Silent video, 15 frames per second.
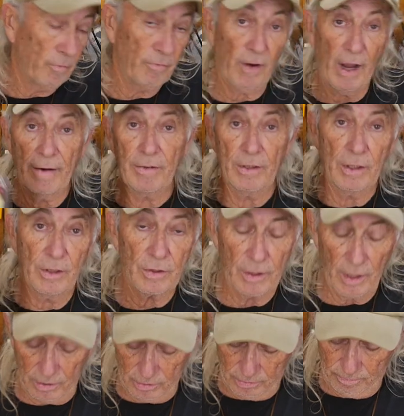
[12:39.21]
five of these
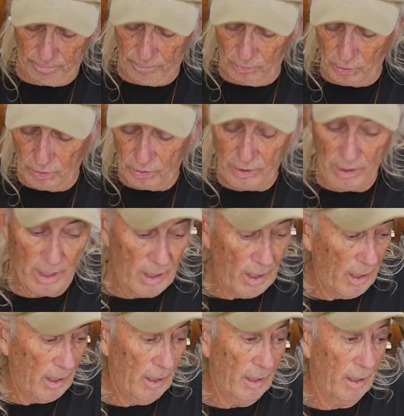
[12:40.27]
next
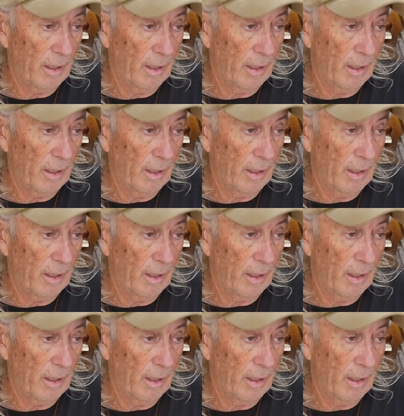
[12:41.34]
Thursday.